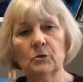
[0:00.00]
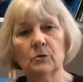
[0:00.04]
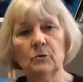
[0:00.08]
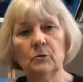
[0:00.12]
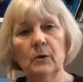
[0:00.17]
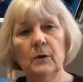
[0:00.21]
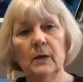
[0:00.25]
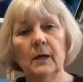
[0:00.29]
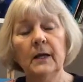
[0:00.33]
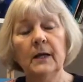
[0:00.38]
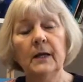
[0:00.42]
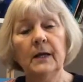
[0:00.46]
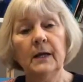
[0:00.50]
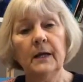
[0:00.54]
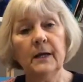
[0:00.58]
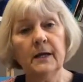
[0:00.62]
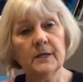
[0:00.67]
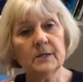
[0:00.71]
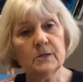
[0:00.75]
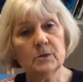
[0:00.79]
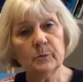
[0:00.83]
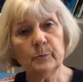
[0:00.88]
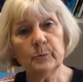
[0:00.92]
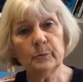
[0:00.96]
to
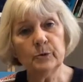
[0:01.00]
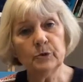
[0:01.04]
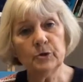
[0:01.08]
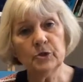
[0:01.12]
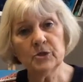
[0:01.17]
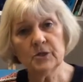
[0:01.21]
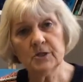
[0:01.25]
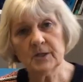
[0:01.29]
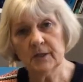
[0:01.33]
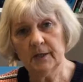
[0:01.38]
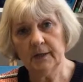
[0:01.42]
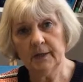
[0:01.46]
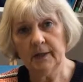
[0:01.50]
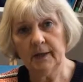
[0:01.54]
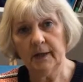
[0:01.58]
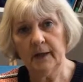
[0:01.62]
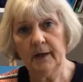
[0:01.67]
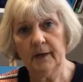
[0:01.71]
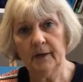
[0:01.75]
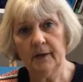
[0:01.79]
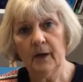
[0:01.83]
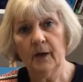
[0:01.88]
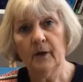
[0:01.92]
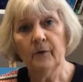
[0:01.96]
is the brushes I
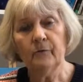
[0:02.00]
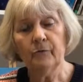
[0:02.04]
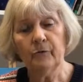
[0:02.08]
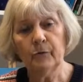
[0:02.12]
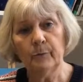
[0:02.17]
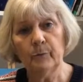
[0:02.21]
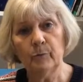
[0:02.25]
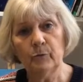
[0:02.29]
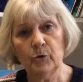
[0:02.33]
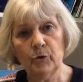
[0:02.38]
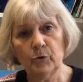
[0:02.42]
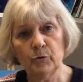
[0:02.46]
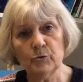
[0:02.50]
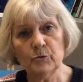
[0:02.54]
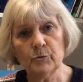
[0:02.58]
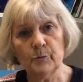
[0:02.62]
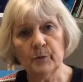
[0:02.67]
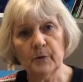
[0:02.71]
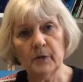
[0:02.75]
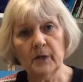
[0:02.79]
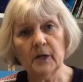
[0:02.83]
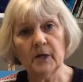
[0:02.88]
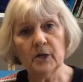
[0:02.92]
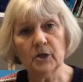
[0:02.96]
get from
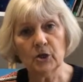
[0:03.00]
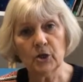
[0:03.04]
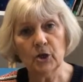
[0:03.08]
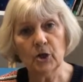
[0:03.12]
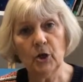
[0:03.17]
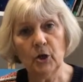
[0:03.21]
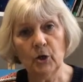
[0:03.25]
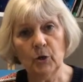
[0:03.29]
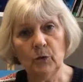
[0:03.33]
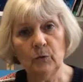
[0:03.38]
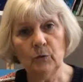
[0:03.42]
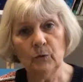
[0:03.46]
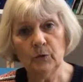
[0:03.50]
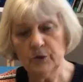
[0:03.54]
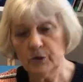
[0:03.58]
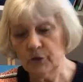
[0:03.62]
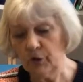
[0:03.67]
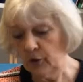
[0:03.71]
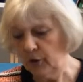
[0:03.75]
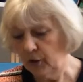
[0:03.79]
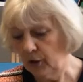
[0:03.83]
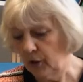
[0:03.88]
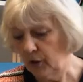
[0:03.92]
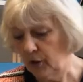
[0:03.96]

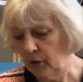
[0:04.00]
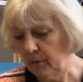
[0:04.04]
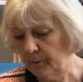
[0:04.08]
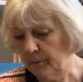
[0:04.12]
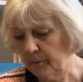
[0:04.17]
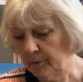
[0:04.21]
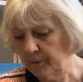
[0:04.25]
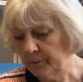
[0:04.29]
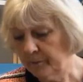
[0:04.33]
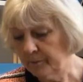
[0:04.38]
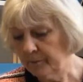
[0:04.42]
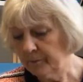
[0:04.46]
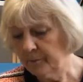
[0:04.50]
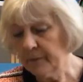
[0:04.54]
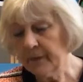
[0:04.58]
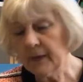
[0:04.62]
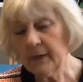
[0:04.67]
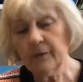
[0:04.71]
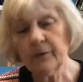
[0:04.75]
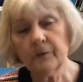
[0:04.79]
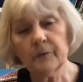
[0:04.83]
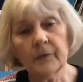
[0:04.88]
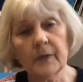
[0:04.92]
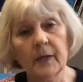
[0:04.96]
rosemaryandco.com
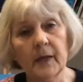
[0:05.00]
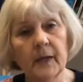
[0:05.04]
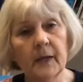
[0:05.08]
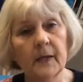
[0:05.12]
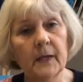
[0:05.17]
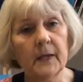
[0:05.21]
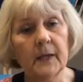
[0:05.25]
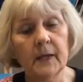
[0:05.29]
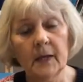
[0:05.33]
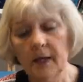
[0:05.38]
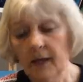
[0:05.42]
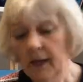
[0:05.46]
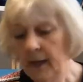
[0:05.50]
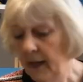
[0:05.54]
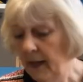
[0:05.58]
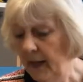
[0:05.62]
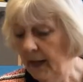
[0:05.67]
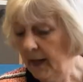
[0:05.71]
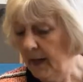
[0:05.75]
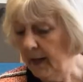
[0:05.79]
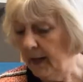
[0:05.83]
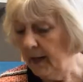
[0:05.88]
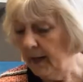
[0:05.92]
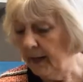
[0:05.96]
they
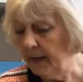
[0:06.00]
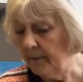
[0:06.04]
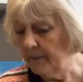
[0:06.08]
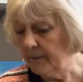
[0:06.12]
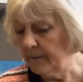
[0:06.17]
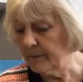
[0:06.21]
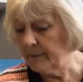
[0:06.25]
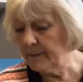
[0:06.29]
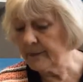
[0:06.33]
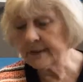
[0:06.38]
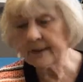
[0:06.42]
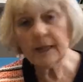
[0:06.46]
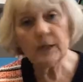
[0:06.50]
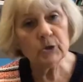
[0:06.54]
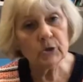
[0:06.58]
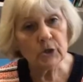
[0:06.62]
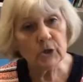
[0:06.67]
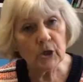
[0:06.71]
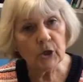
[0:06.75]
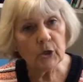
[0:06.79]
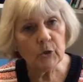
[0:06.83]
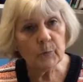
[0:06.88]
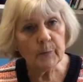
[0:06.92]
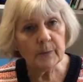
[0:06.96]
um,
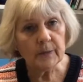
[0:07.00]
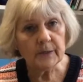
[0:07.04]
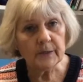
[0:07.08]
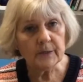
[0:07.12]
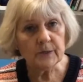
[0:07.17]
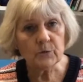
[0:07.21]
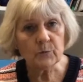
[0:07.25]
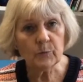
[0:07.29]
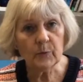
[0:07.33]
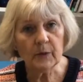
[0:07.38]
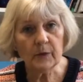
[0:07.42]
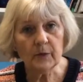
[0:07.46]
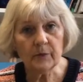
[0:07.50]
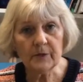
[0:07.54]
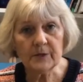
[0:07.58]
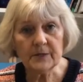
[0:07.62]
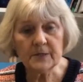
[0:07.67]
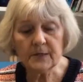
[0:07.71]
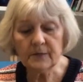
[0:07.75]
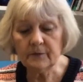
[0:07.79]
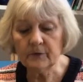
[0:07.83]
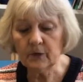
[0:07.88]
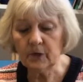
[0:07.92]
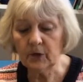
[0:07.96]
sell globally as well they
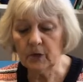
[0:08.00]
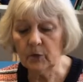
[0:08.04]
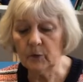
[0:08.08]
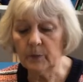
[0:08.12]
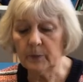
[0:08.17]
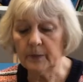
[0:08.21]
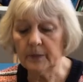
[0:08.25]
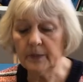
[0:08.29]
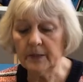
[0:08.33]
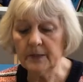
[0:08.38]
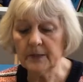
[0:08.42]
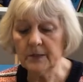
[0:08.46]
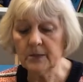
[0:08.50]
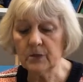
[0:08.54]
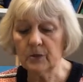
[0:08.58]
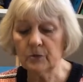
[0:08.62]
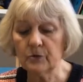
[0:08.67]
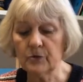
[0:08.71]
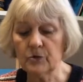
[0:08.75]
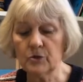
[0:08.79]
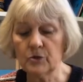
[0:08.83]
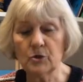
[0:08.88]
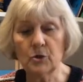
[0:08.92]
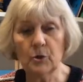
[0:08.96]
deliver globally
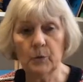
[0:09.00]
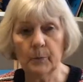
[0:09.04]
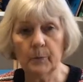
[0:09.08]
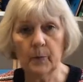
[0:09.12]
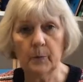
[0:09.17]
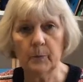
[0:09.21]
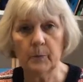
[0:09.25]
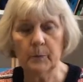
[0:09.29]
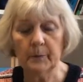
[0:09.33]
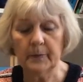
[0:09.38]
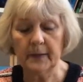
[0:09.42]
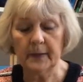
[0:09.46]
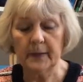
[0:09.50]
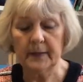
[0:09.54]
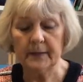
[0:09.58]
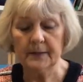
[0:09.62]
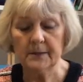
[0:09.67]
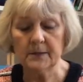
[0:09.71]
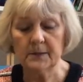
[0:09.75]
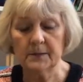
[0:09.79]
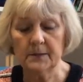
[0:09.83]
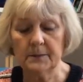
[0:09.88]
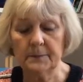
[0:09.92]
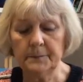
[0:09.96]
so there's no problem in
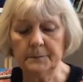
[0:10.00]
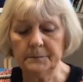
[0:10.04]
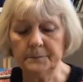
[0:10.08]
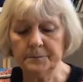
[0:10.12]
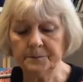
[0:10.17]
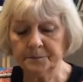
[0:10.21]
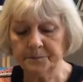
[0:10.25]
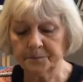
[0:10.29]
getting them